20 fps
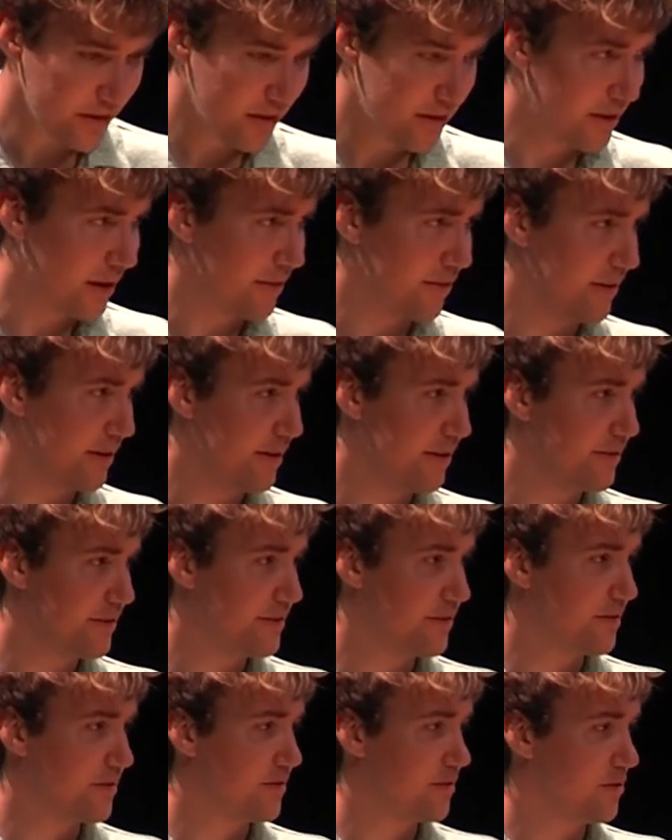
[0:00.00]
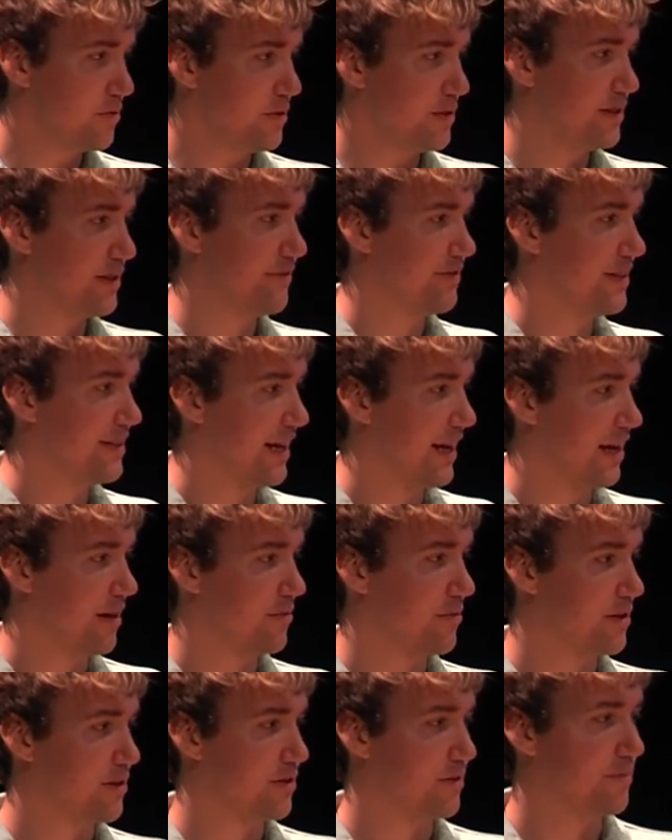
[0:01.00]
And the sorts of
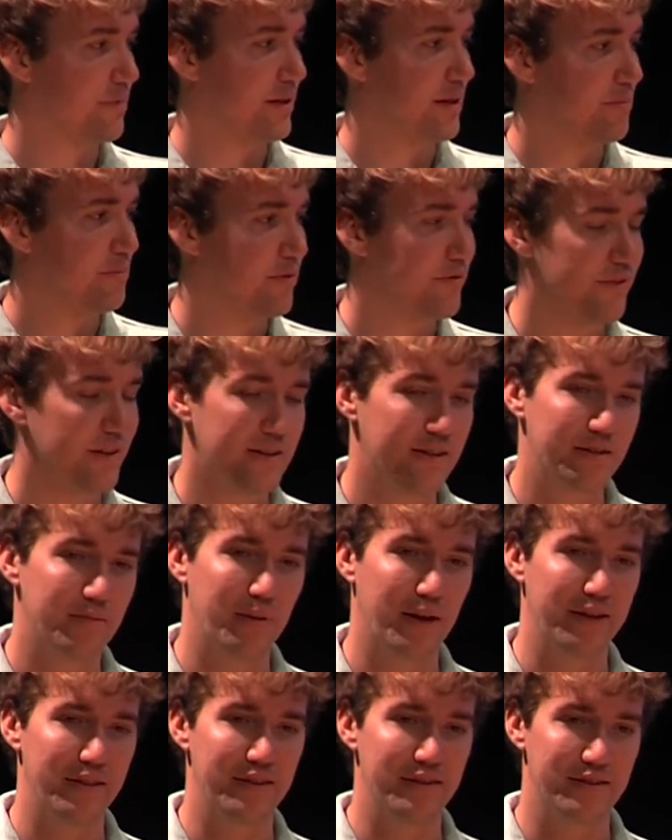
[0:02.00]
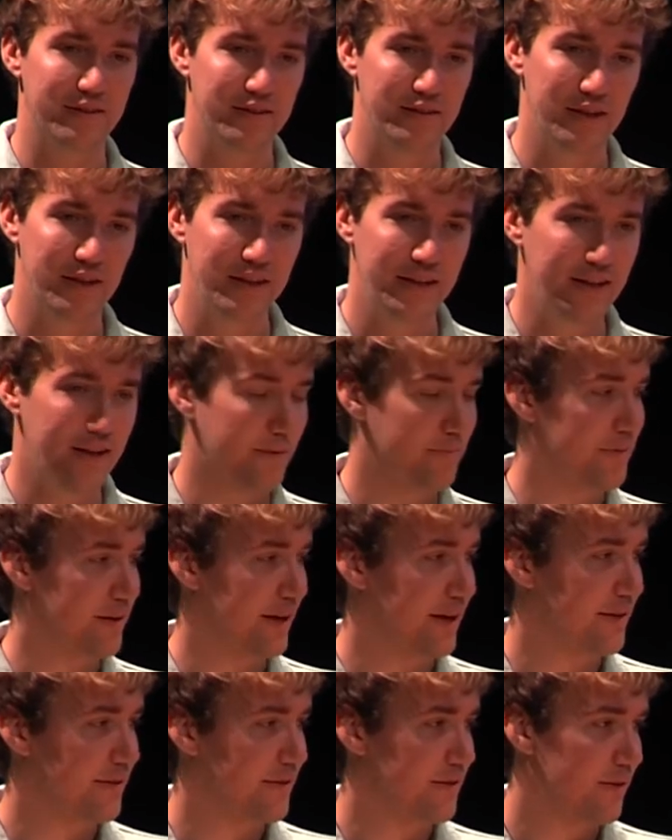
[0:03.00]
attack which are being prevented by these key
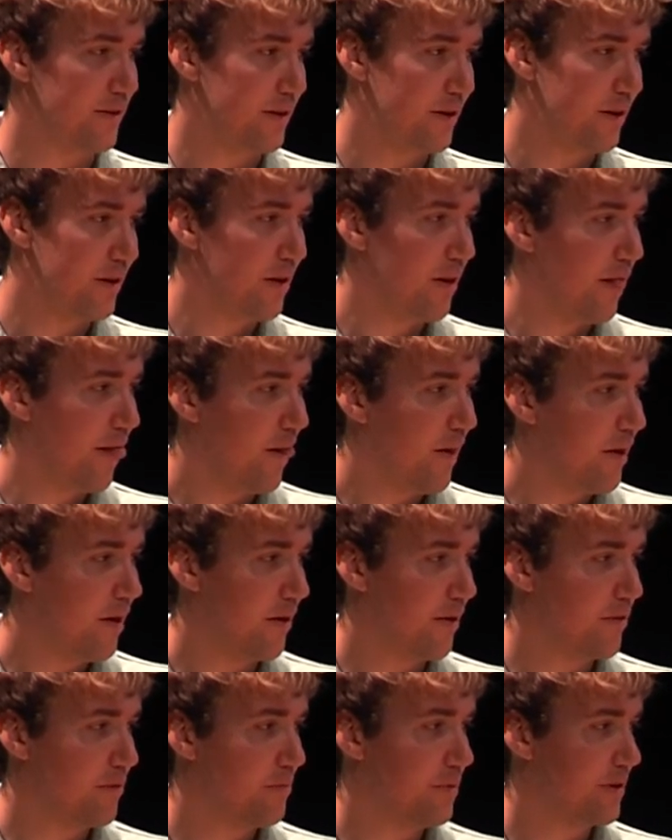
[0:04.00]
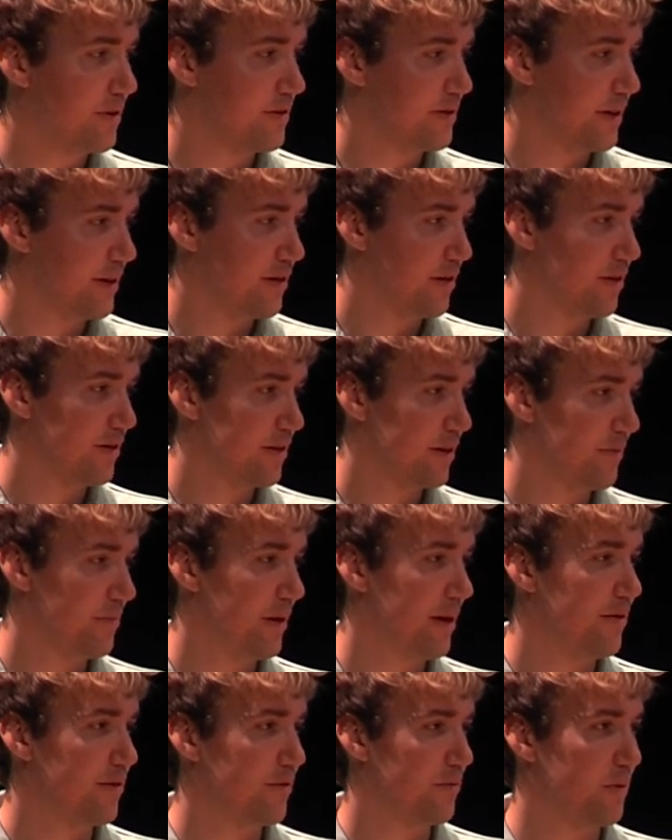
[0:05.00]
updates are the ones I talked
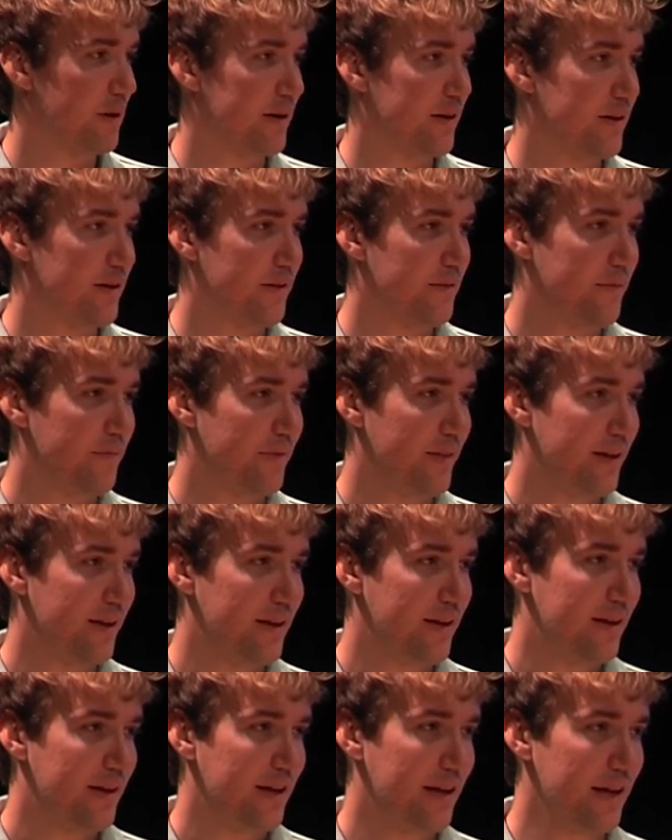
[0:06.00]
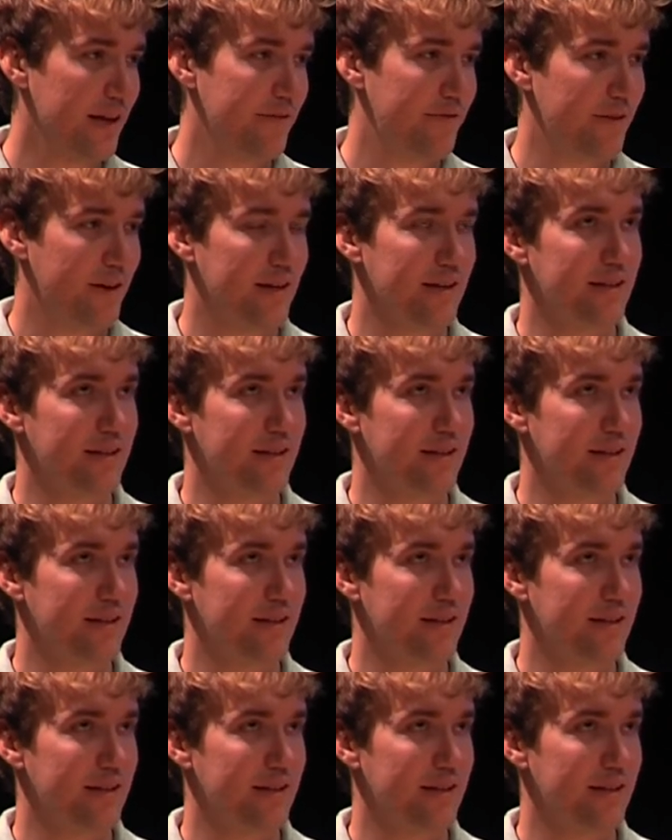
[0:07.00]
about where if I